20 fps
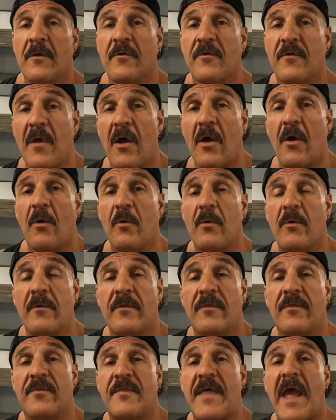So
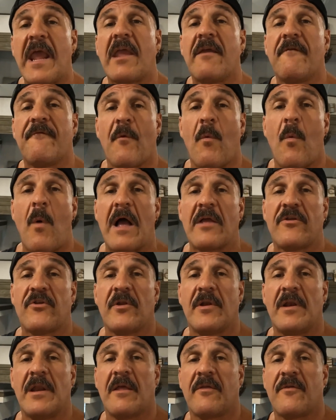thank you for
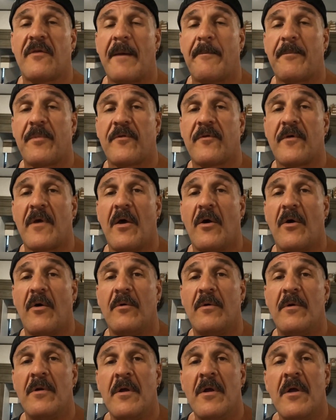watching this
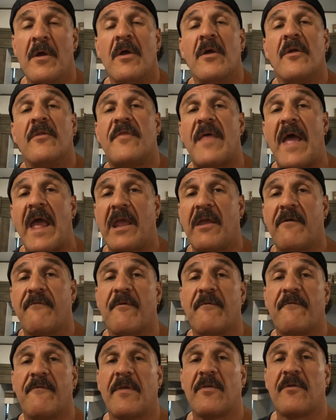episode. Thank you
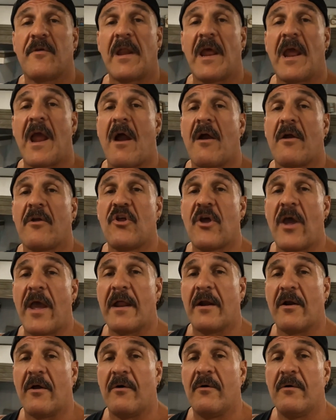for visiting our
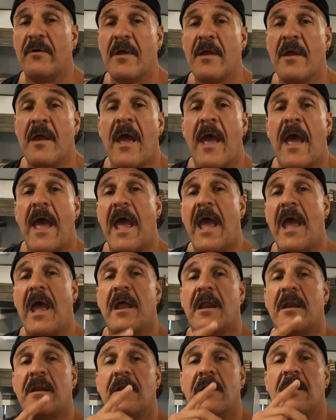channel.
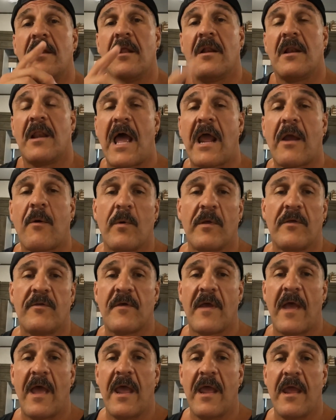And like we
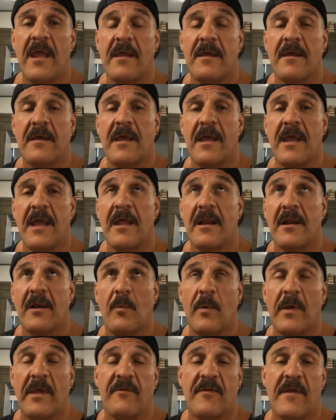say in
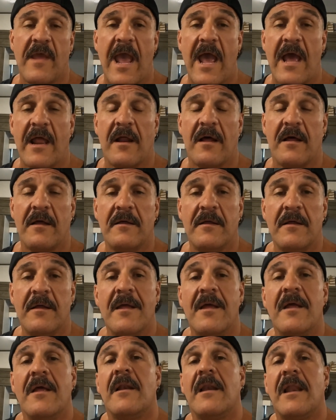Louisiana,
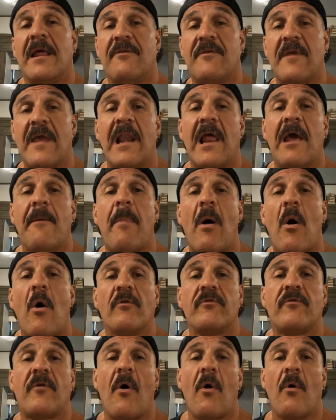laissez le
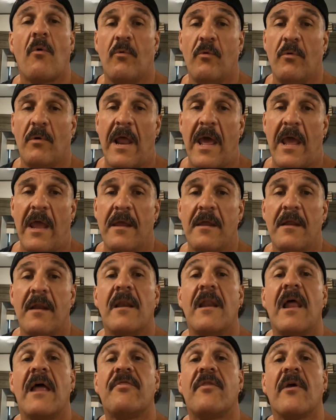bon temps rouler.
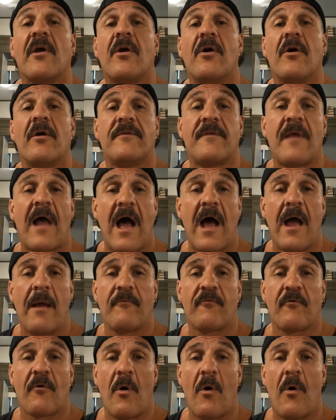Let the good
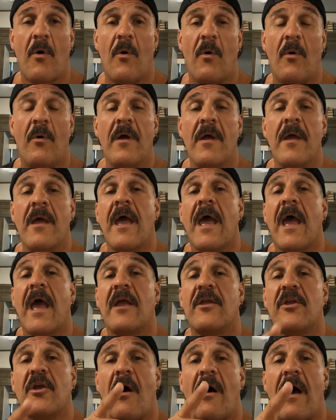times roll,
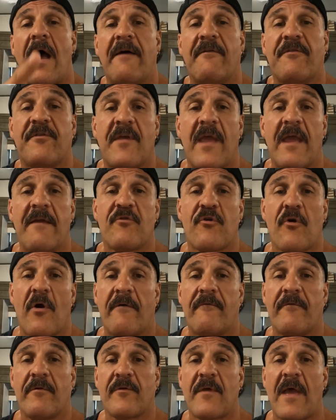and y'all have safe
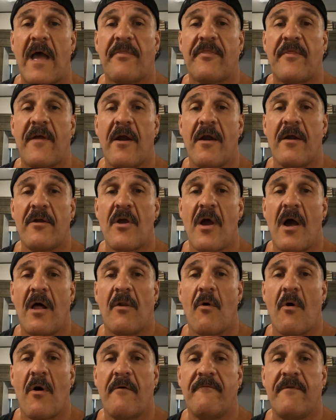travels out there in
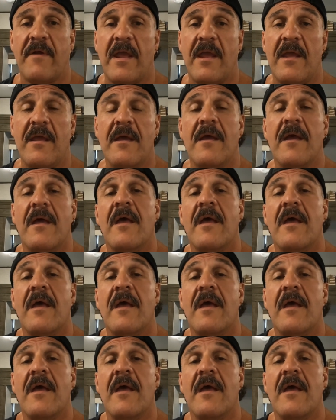y'all RV.